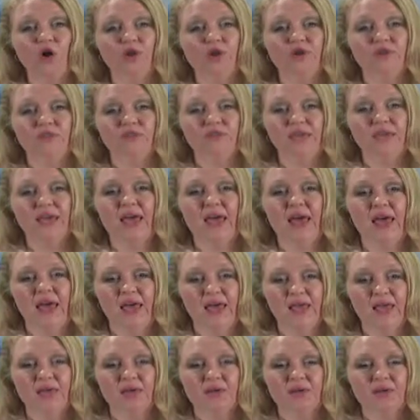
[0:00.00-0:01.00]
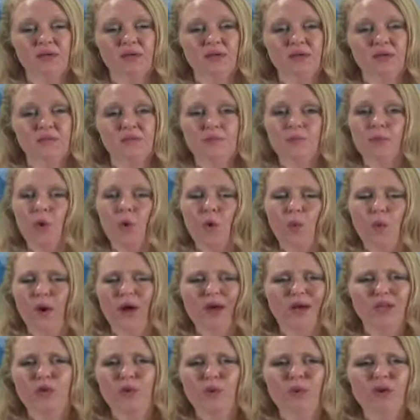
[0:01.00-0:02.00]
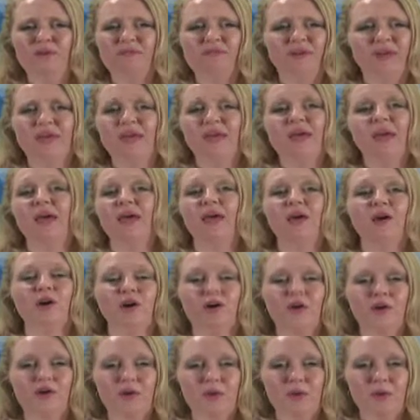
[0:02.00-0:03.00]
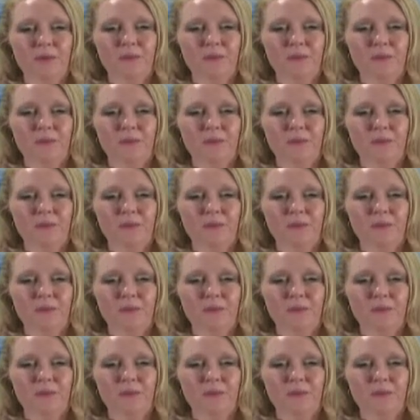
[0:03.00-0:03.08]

UVA. Why do you even care?